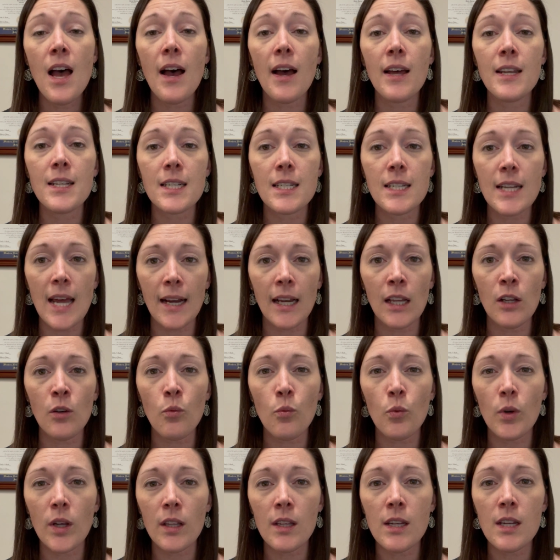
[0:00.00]
A second
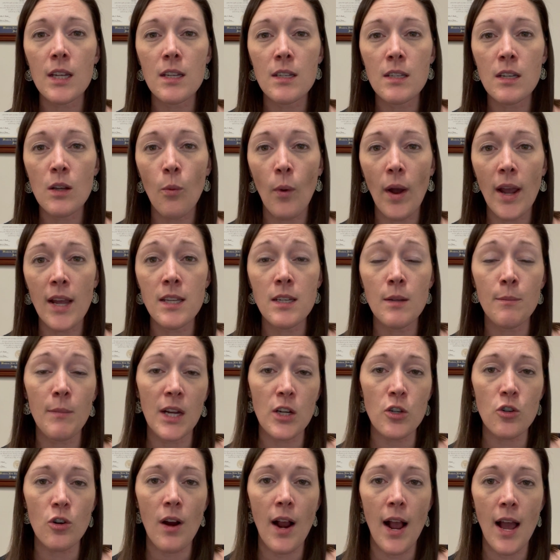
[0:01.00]
really easy way to
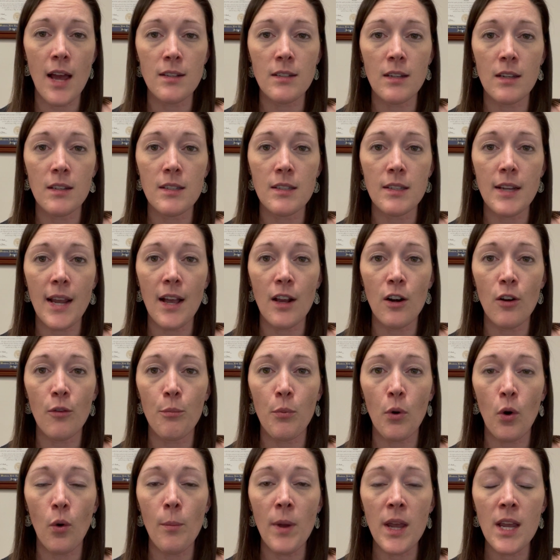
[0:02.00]
make sure assets stay out of
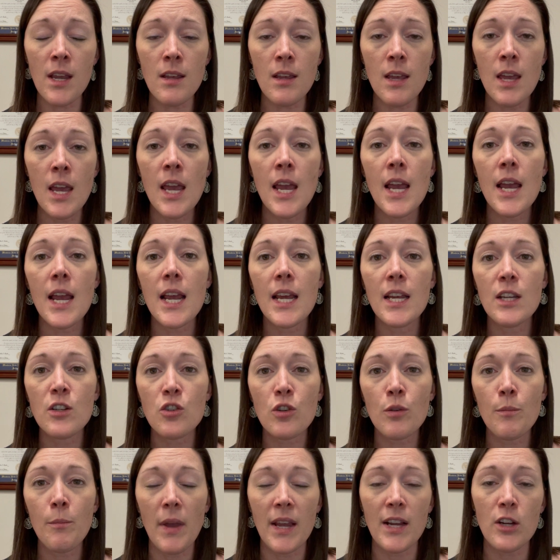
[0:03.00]
probate is
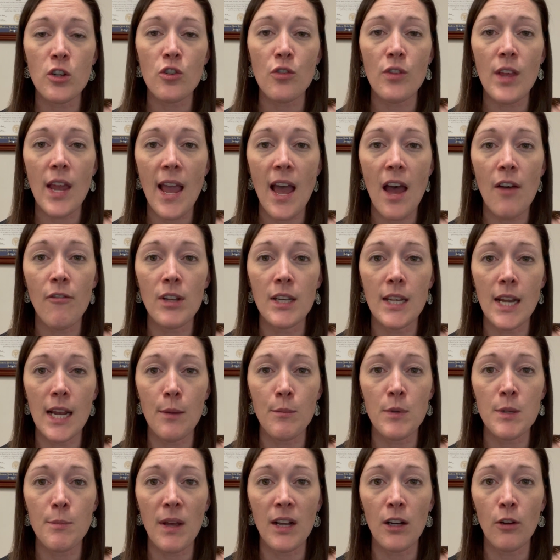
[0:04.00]
to make sure they have a
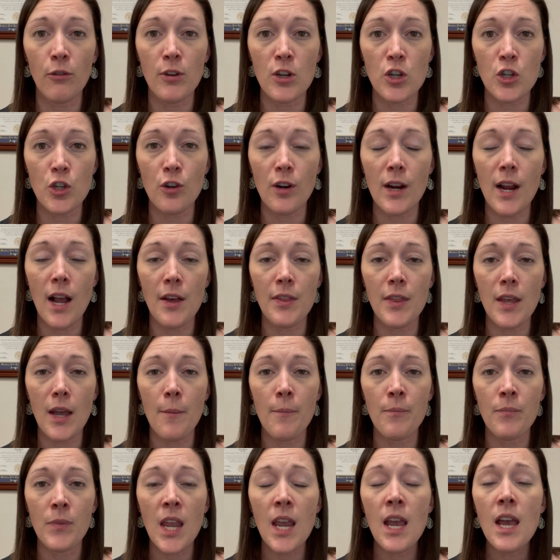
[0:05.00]
named beneficiary on
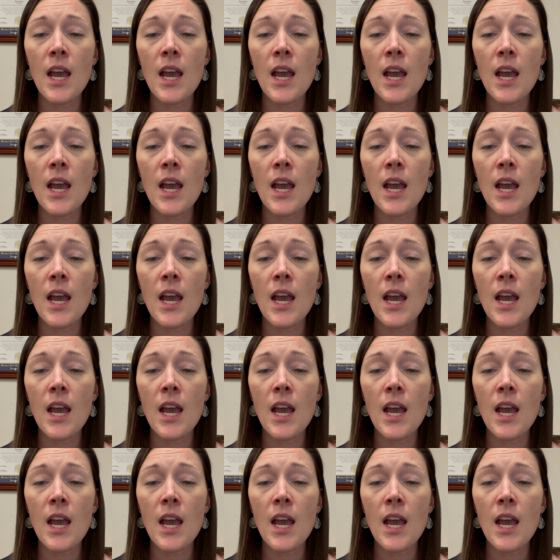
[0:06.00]
them.